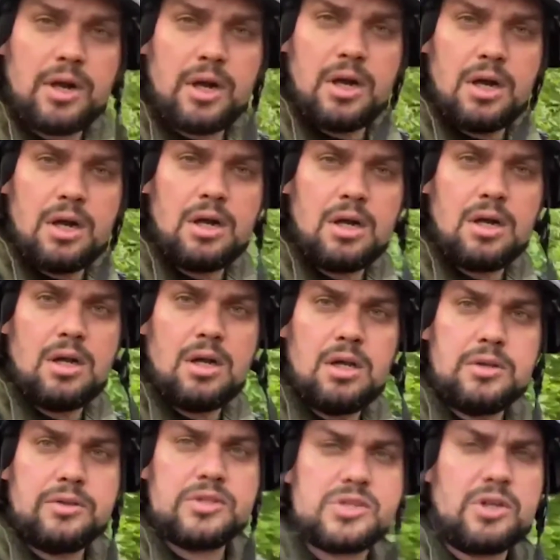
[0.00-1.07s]
in East
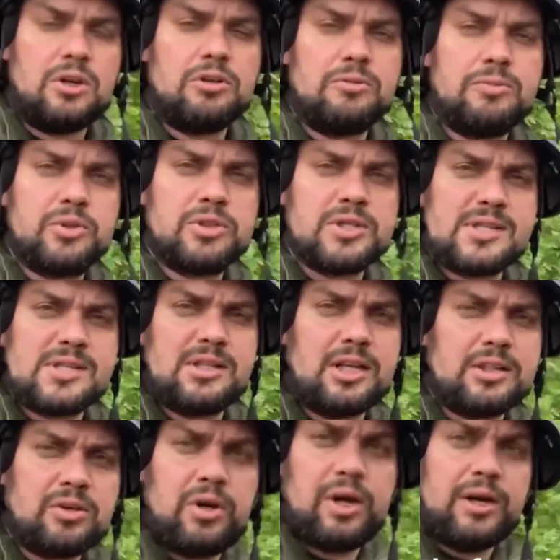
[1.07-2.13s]
Ukraine.
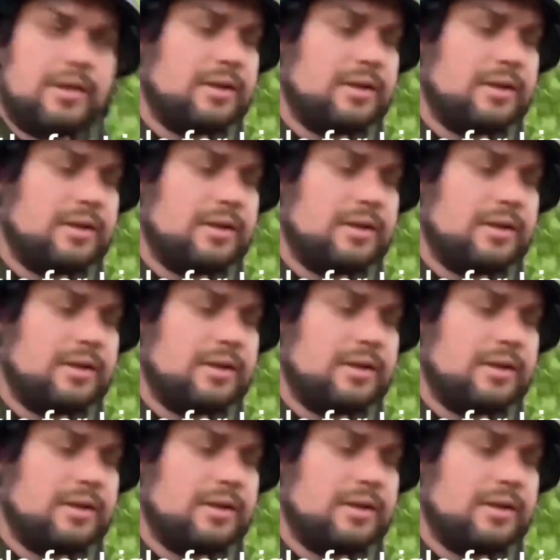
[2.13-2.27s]
But